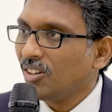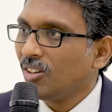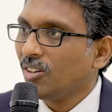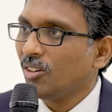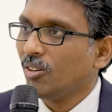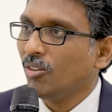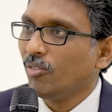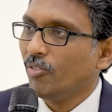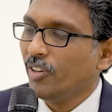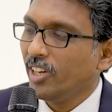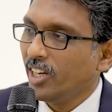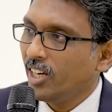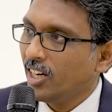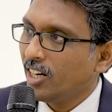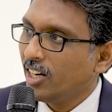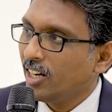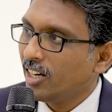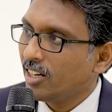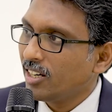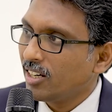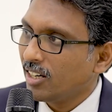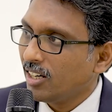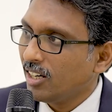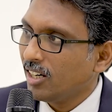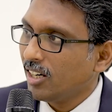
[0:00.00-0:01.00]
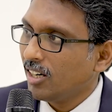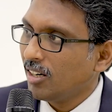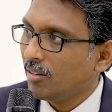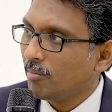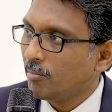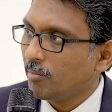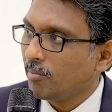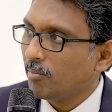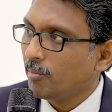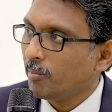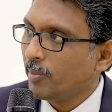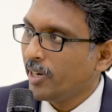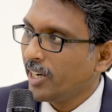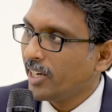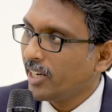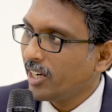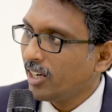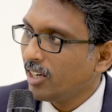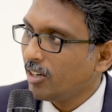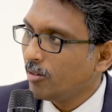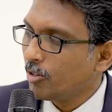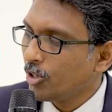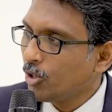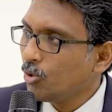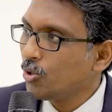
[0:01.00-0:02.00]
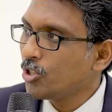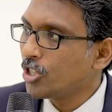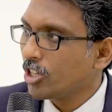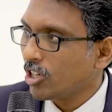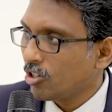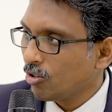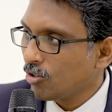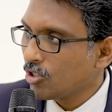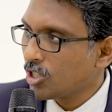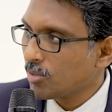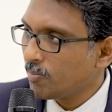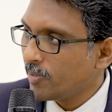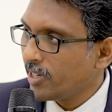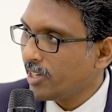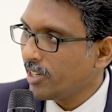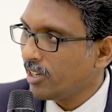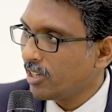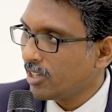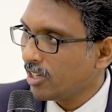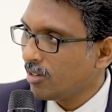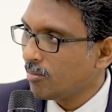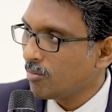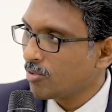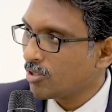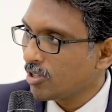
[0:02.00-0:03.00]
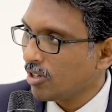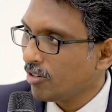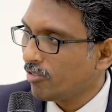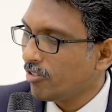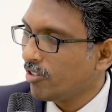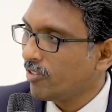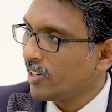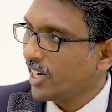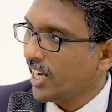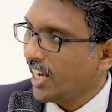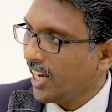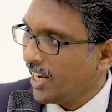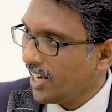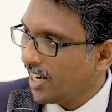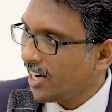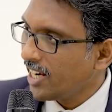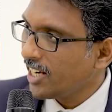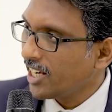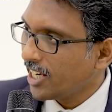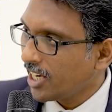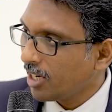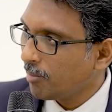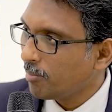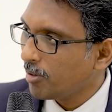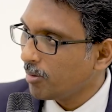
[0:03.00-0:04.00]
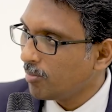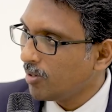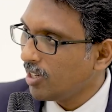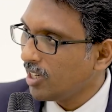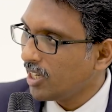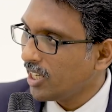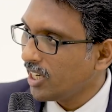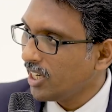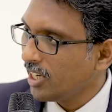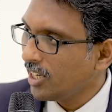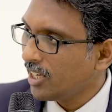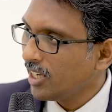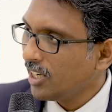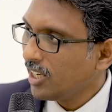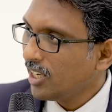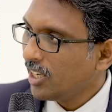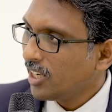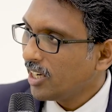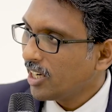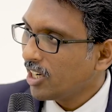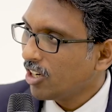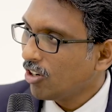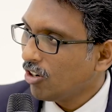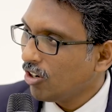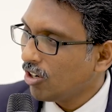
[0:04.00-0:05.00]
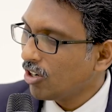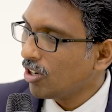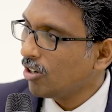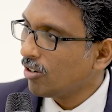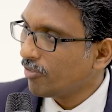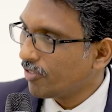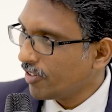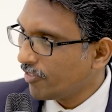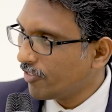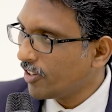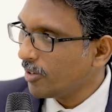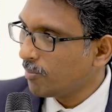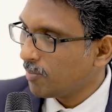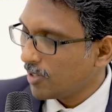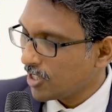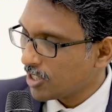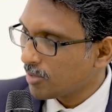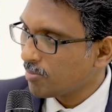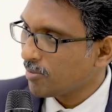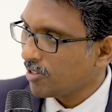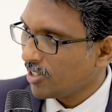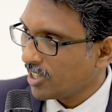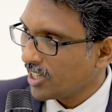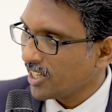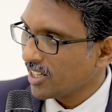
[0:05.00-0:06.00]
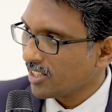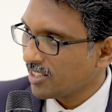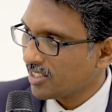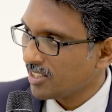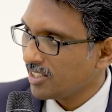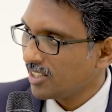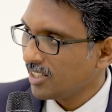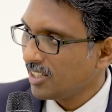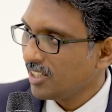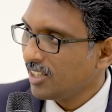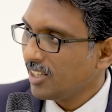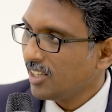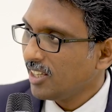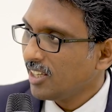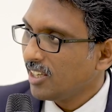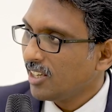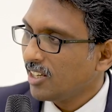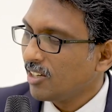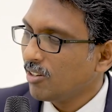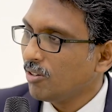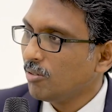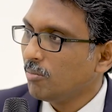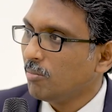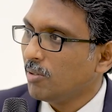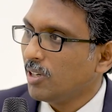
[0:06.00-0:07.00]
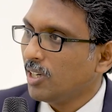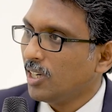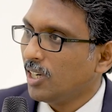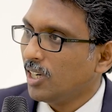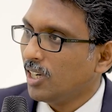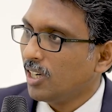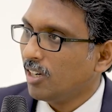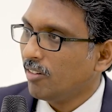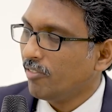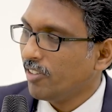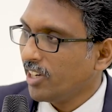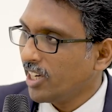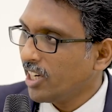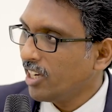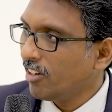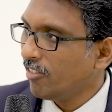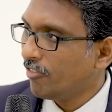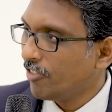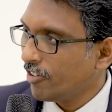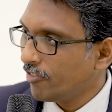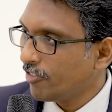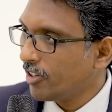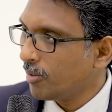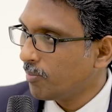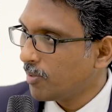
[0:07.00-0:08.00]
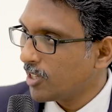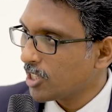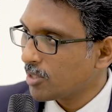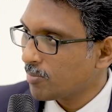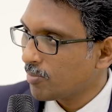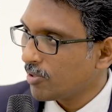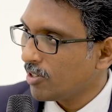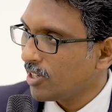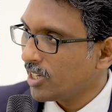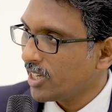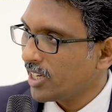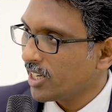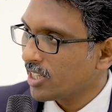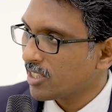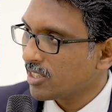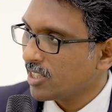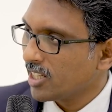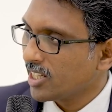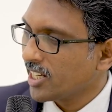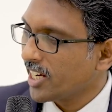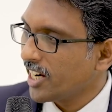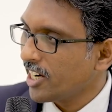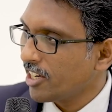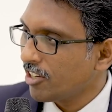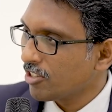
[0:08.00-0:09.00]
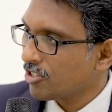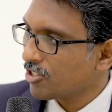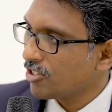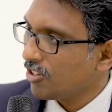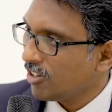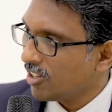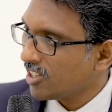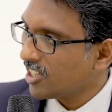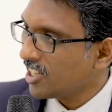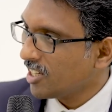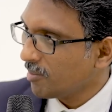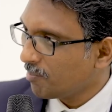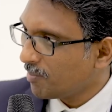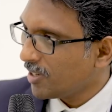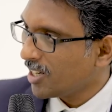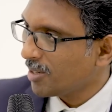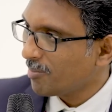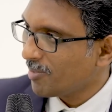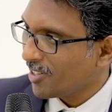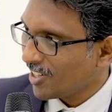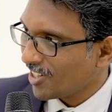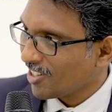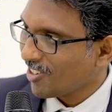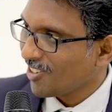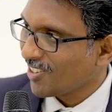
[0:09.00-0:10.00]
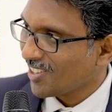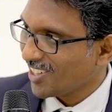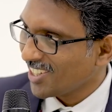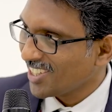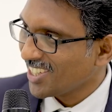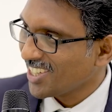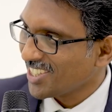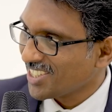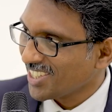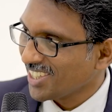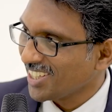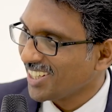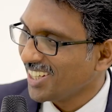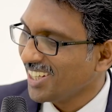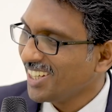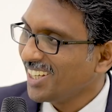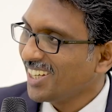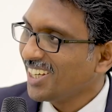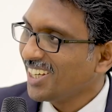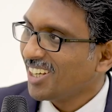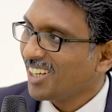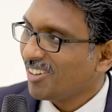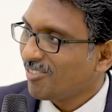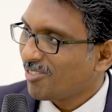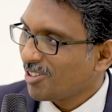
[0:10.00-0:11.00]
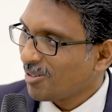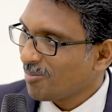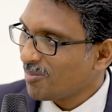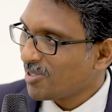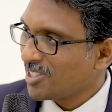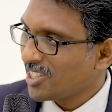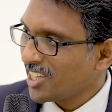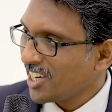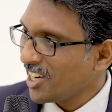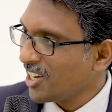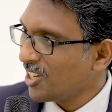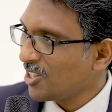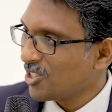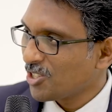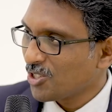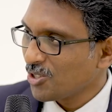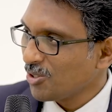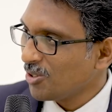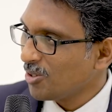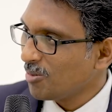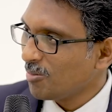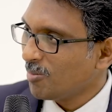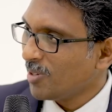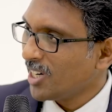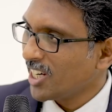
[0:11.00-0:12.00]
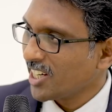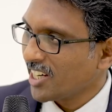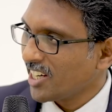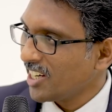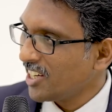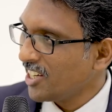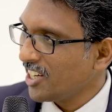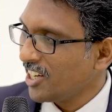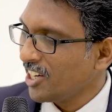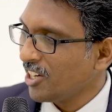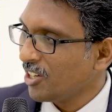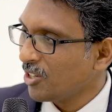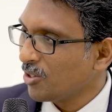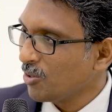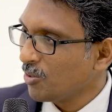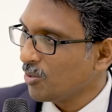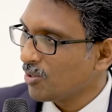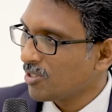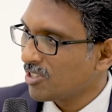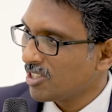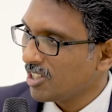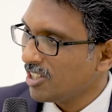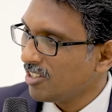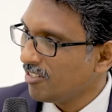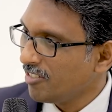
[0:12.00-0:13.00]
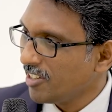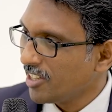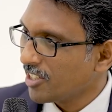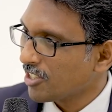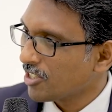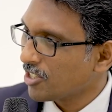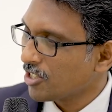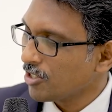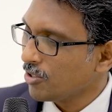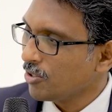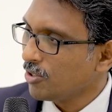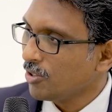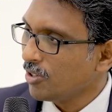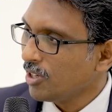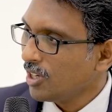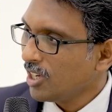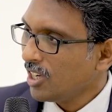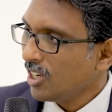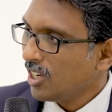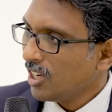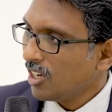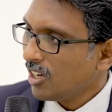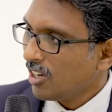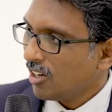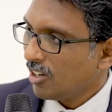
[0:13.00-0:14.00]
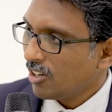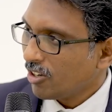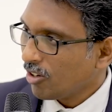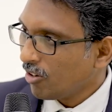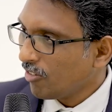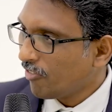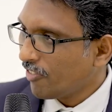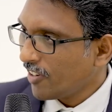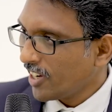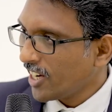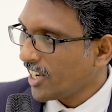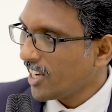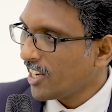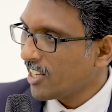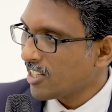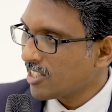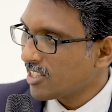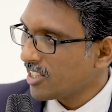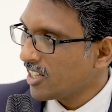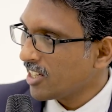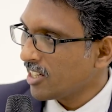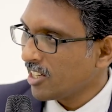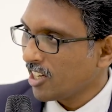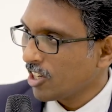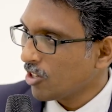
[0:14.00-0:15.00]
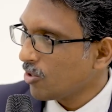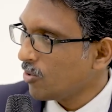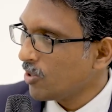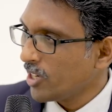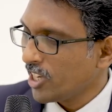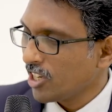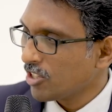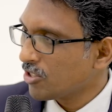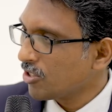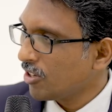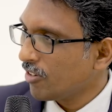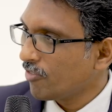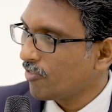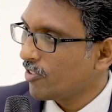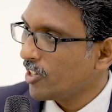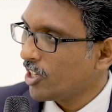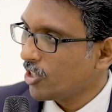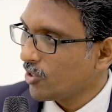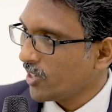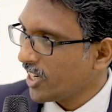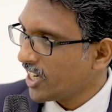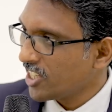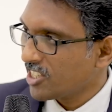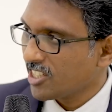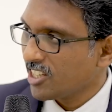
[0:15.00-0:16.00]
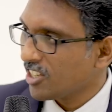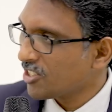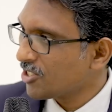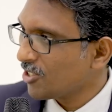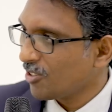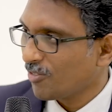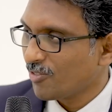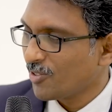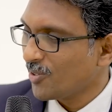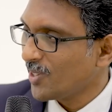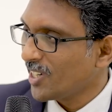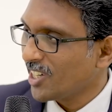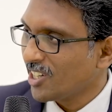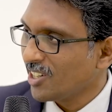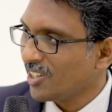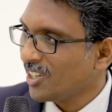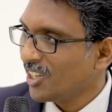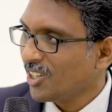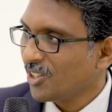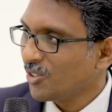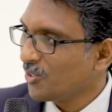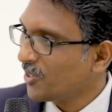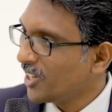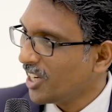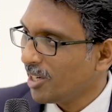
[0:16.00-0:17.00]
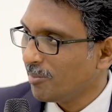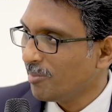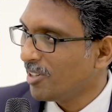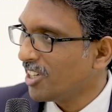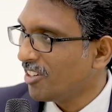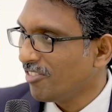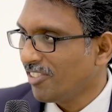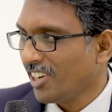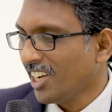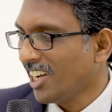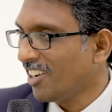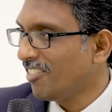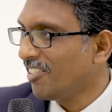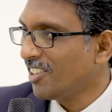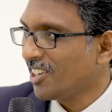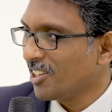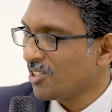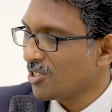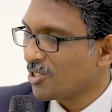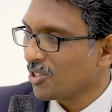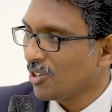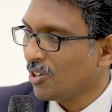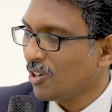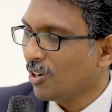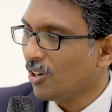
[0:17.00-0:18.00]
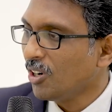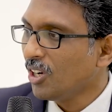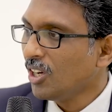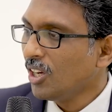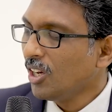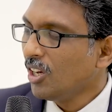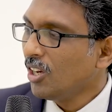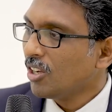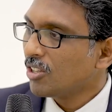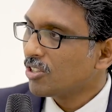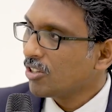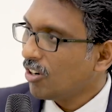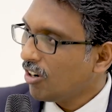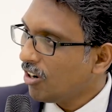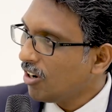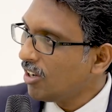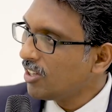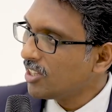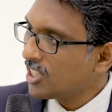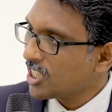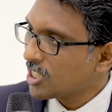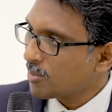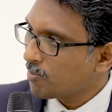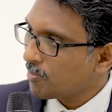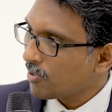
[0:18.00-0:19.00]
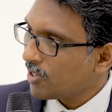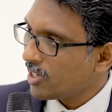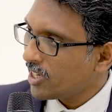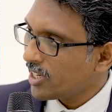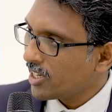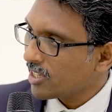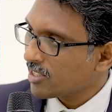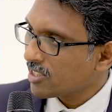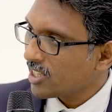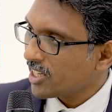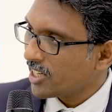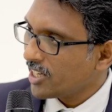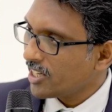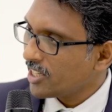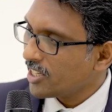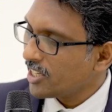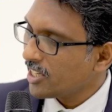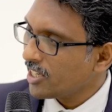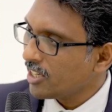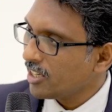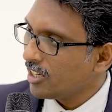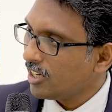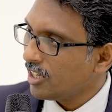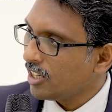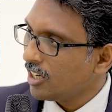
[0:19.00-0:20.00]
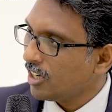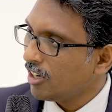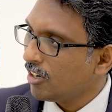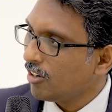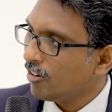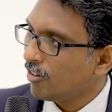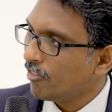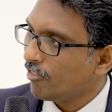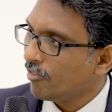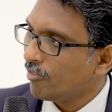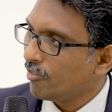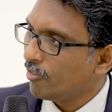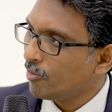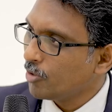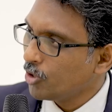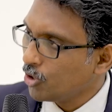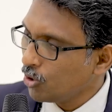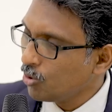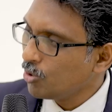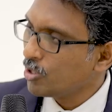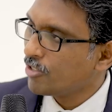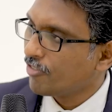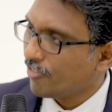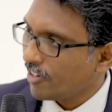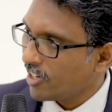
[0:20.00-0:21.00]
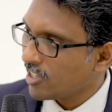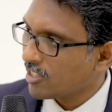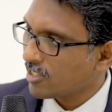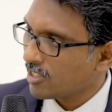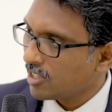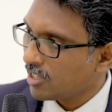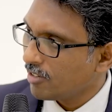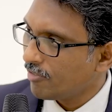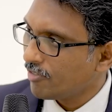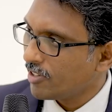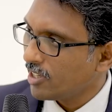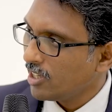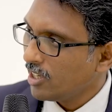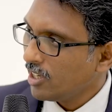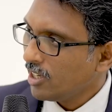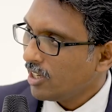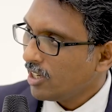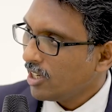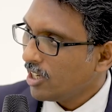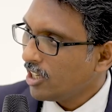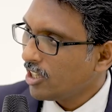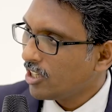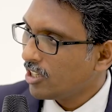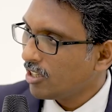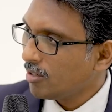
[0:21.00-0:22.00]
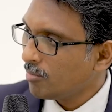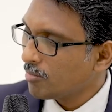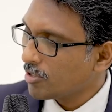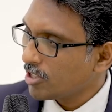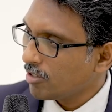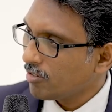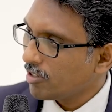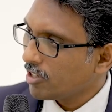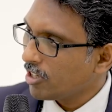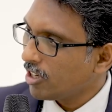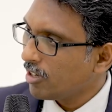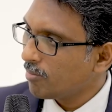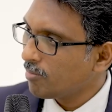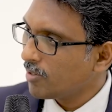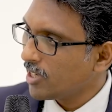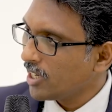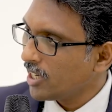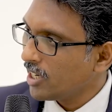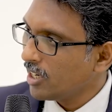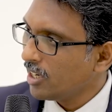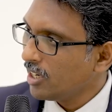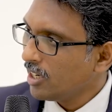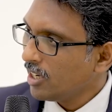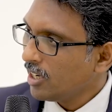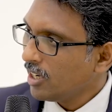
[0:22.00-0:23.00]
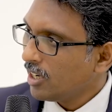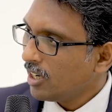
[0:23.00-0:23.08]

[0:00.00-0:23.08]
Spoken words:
Oh, we are making a huge announcement in terms of our AI capability in all our 50 plus products. You know, we have 50 plus products that caters to all the department and organization, from sales to marketing to service to, you know, finance and accounting software to HR software. You name it, we have it in Zoho. So all these products are getting a huge facelift in terms of adopting